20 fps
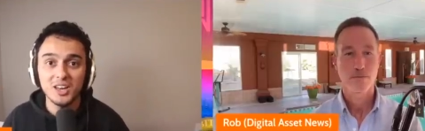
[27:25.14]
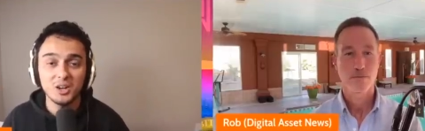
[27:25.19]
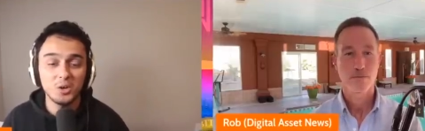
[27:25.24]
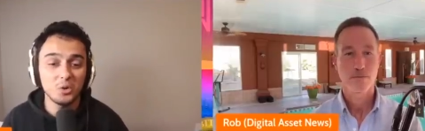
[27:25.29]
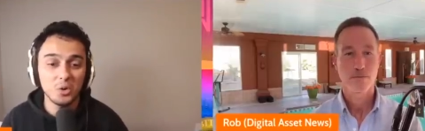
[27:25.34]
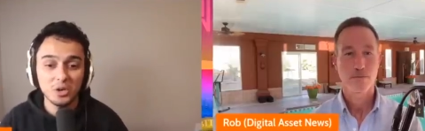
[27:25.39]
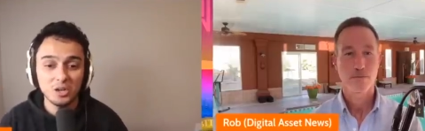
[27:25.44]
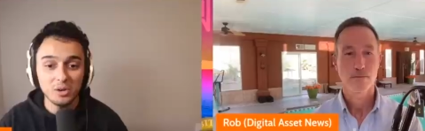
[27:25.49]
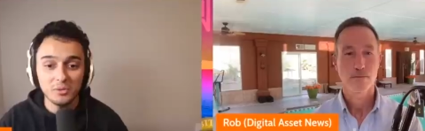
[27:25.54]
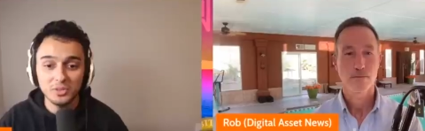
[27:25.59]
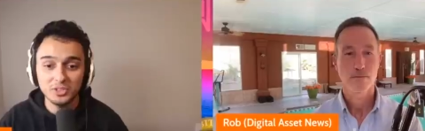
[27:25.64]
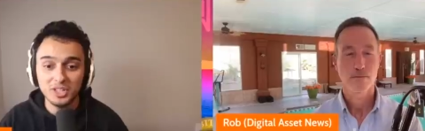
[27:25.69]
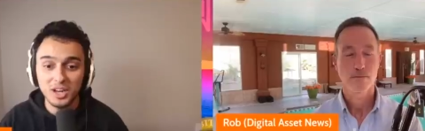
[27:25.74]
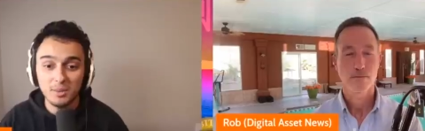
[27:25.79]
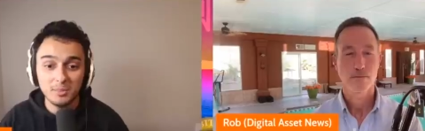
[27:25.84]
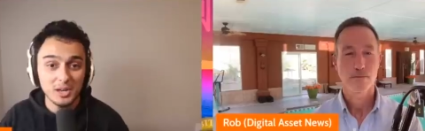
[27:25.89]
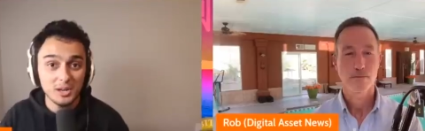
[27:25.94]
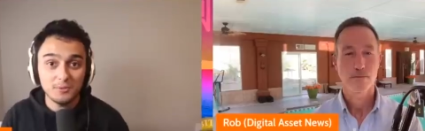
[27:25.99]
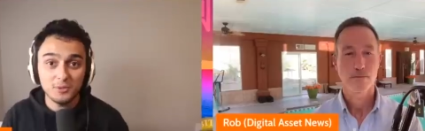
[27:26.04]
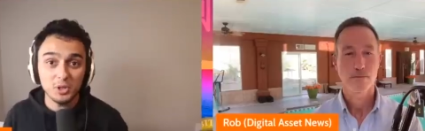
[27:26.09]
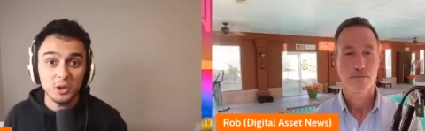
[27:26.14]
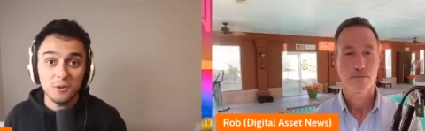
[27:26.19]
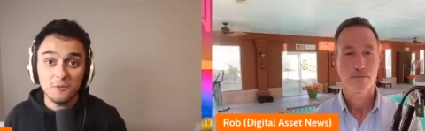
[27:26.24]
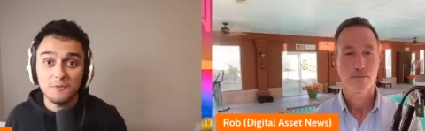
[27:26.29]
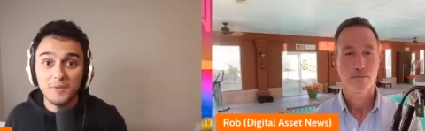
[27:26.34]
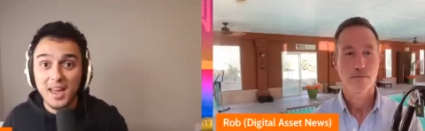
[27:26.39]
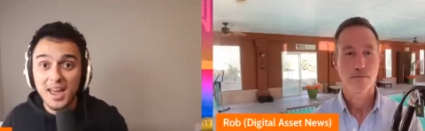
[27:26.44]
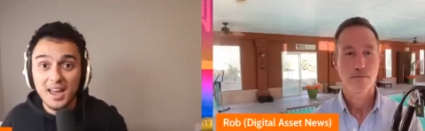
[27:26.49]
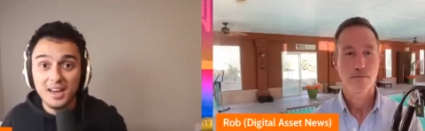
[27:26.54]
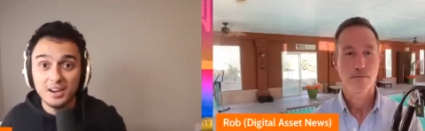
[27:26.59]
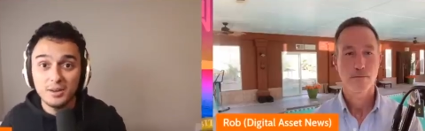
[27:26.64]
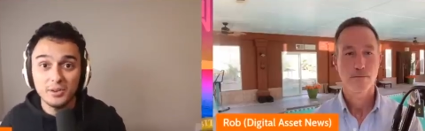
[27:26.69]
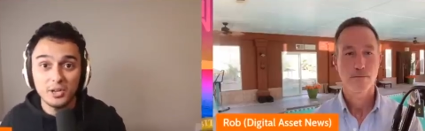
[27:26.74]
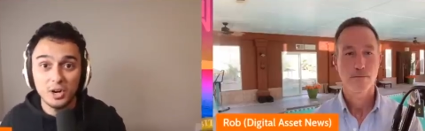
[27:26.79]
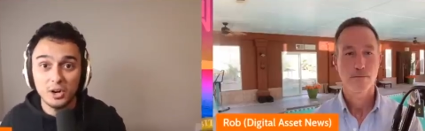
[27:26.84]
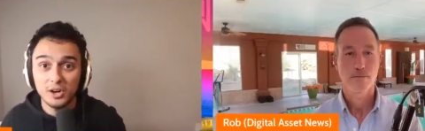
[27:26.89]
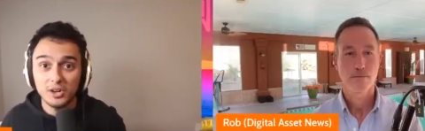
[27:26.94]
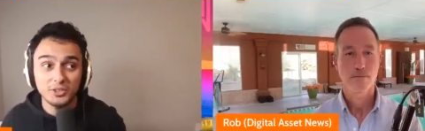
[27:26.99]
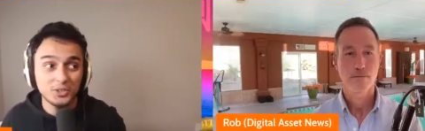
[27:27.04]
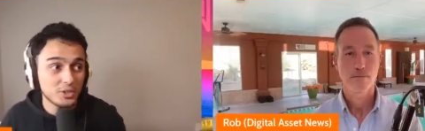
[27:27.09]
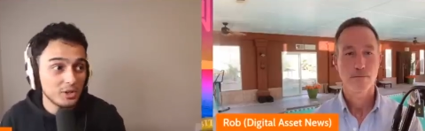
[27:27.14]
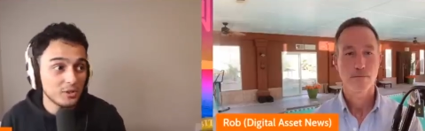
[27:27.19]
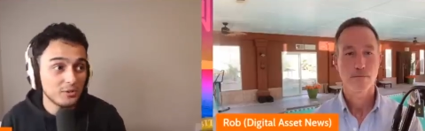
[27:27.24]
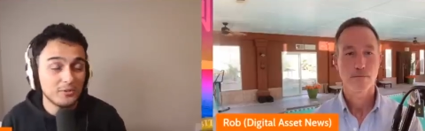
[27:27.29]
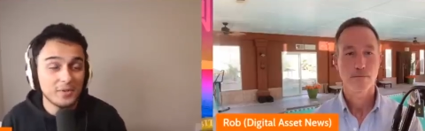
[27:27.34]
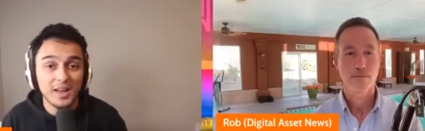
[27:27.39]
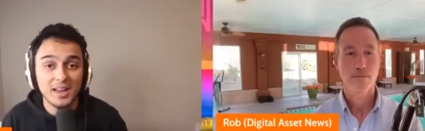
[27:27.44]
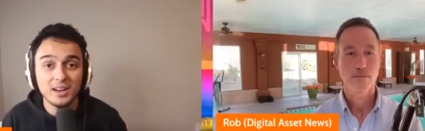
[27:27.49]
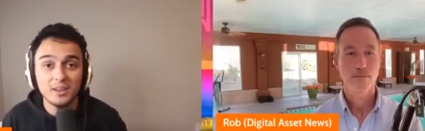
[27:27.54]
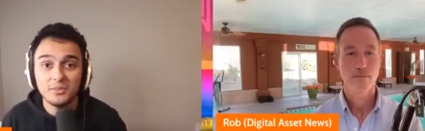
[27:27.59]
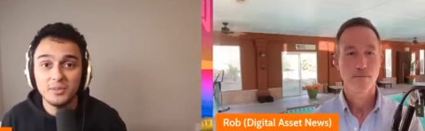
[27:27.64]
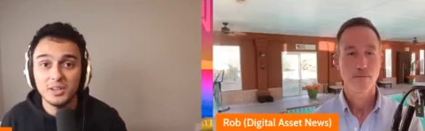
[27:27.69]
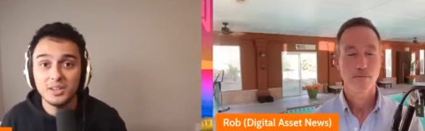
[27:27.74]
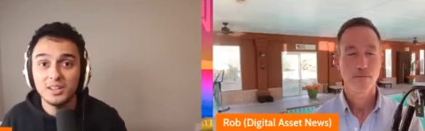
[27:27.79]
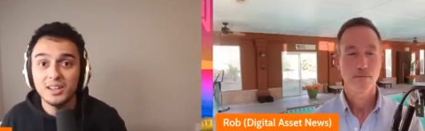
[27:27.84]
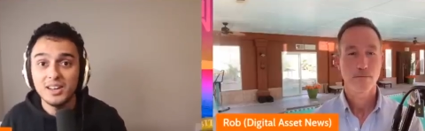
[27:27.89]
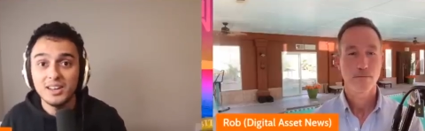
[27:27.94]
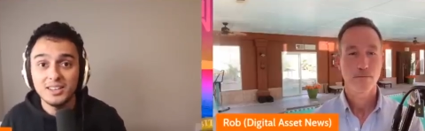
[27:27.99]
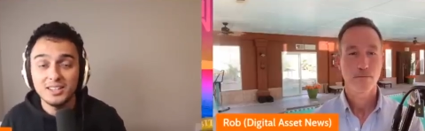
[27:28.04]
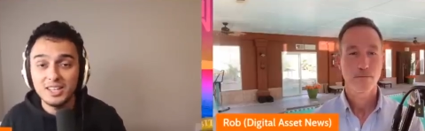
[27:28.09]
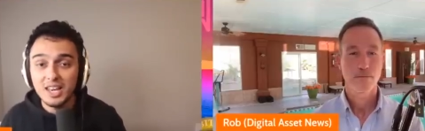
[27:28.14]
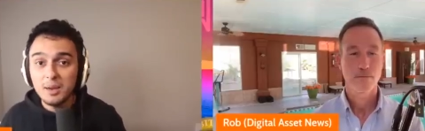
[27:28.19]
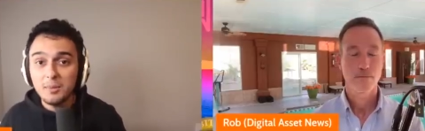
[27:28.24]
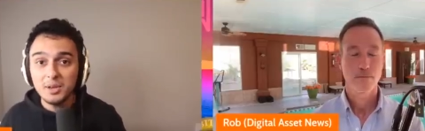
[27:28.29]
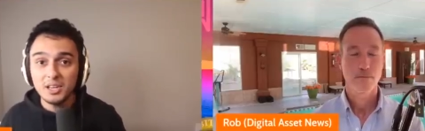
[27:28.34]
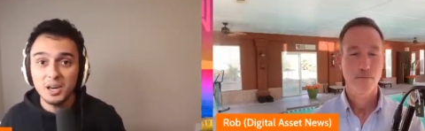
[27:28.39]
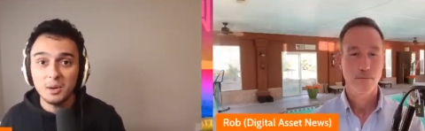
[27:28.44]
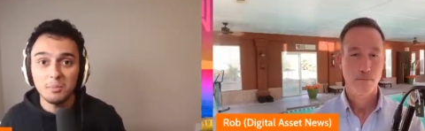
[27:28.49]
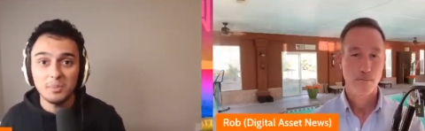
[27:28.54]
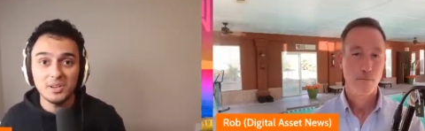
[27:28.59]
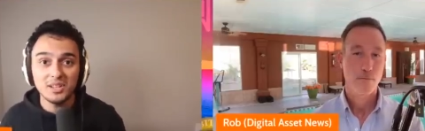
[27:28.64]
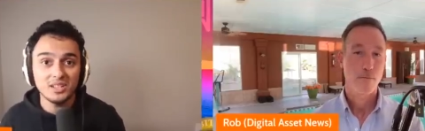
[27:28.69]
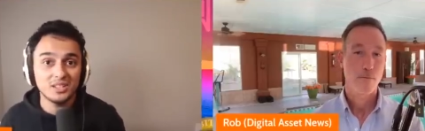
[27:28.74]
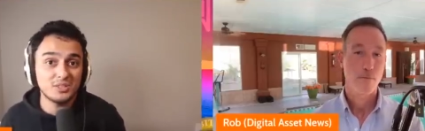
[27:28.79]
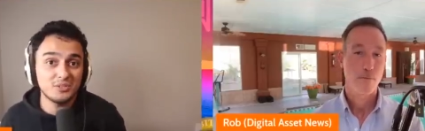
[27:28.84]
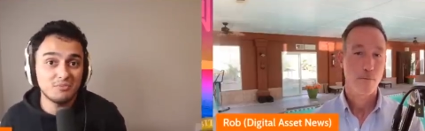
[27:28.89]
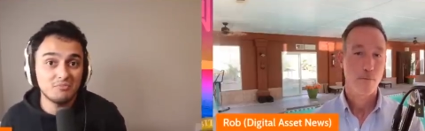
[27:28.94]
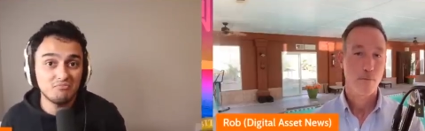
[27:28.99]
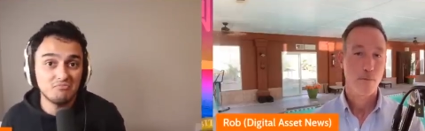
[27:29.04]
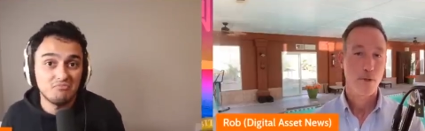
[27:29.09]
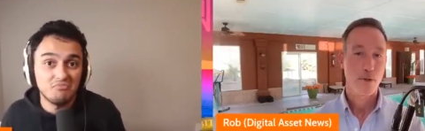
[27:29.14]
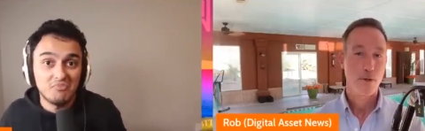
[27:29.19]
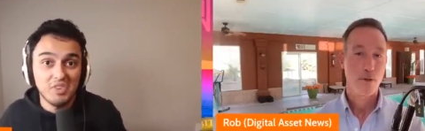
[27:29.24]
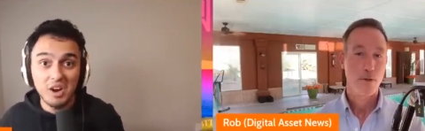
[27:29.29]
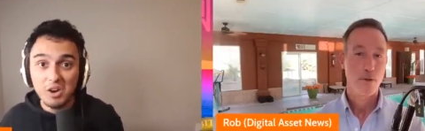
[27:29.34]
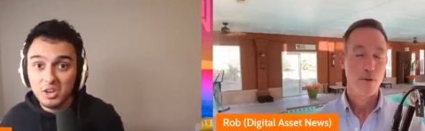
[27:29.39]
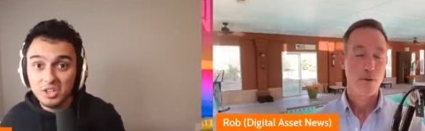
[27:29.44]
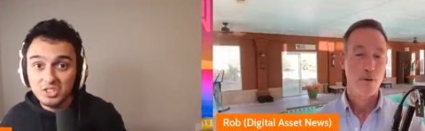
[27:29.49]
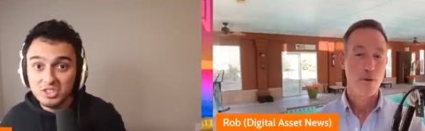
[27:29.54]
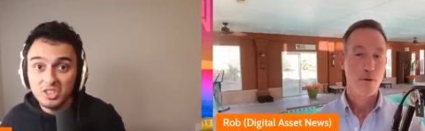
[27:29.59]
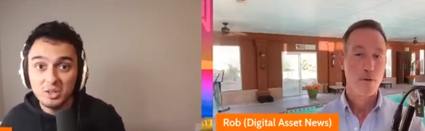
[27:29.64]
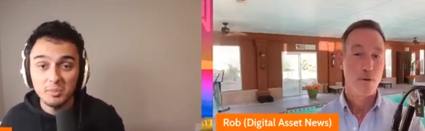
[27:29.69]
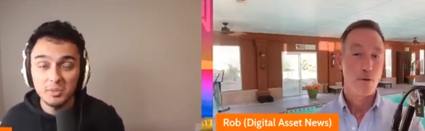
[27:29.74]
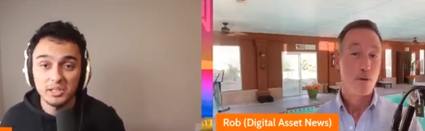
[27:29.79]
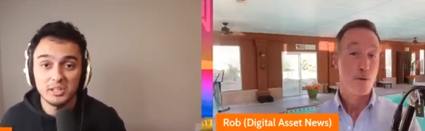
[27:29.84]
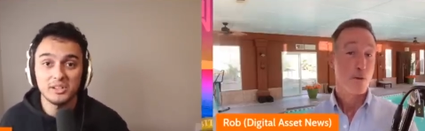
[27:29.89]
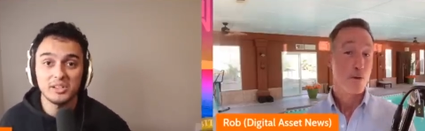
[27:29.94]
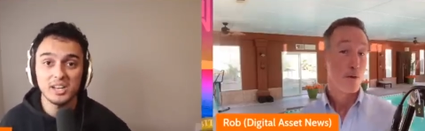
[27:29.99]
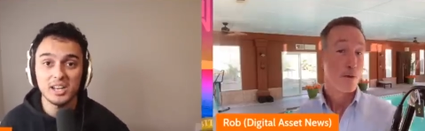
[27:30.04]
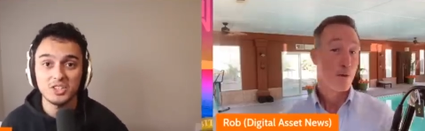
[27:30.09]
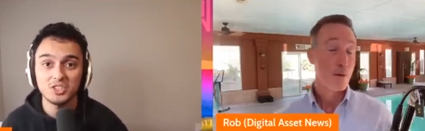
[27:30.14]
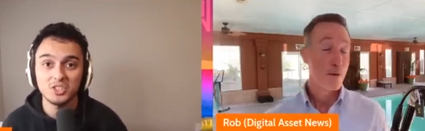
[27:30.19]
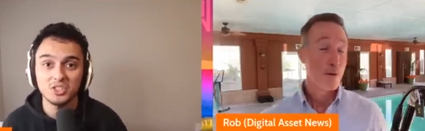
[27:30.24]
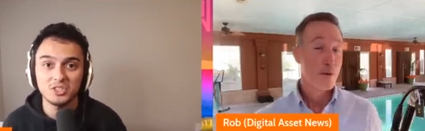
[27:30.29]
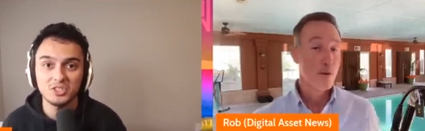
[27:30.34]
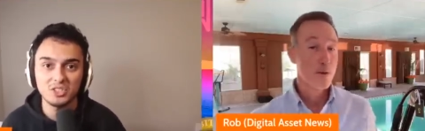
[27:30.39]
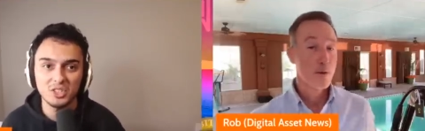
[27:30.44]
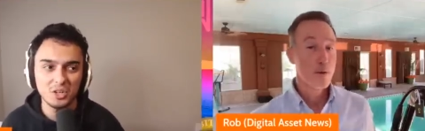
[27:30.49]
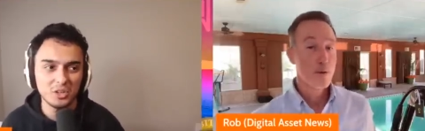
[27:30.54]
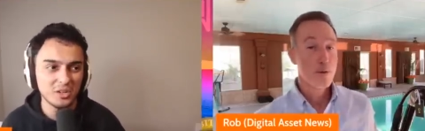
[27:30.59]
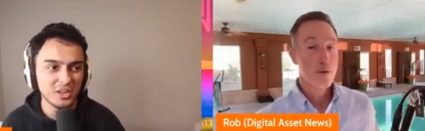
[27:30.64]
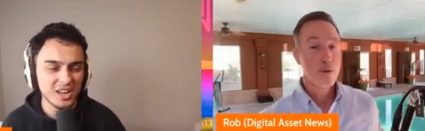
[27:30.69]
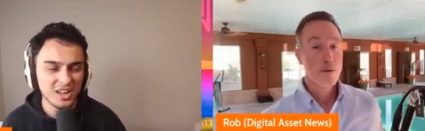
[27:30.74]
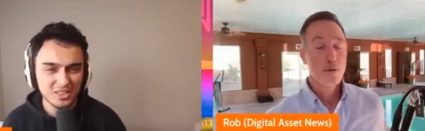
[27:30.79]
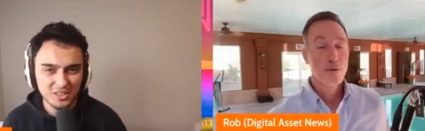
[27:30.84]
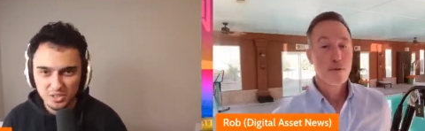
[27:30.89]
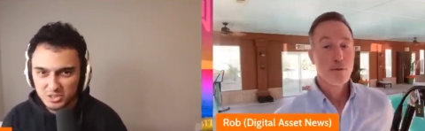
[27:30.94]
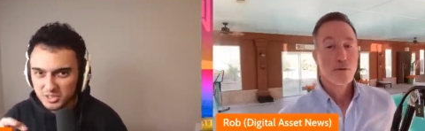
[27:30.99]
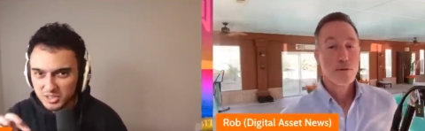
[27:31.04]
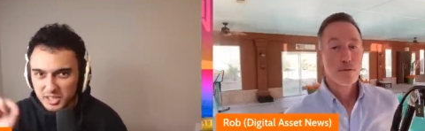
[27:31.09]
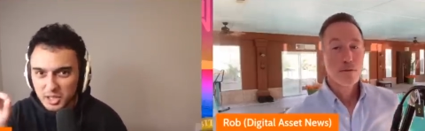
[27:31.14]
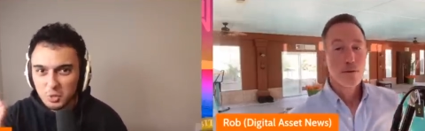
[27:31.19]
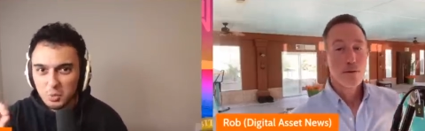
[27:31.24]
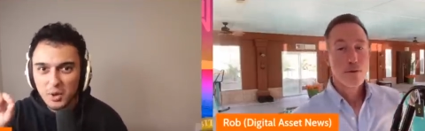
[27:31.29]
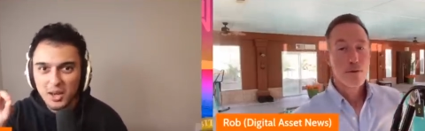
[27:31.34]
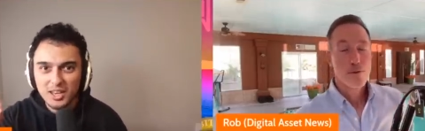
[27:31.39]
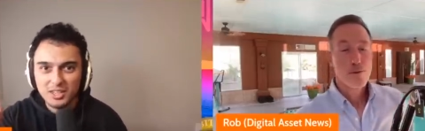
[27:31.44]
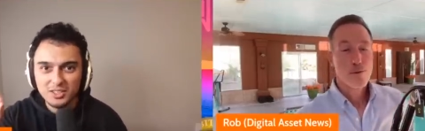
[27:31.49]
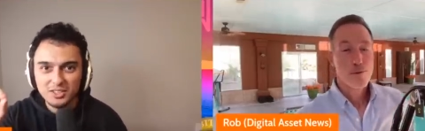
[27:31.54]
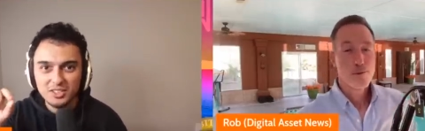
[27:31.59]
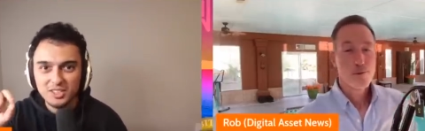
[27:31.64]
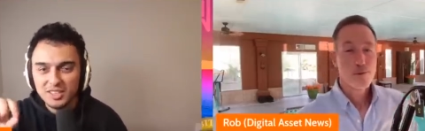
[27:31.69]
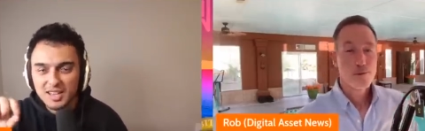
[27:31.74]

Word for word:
Speaker 1: growing over time. If you're a fan of an artist or you're a fan of a gaming company, it's very similar in nature. So there's little ways to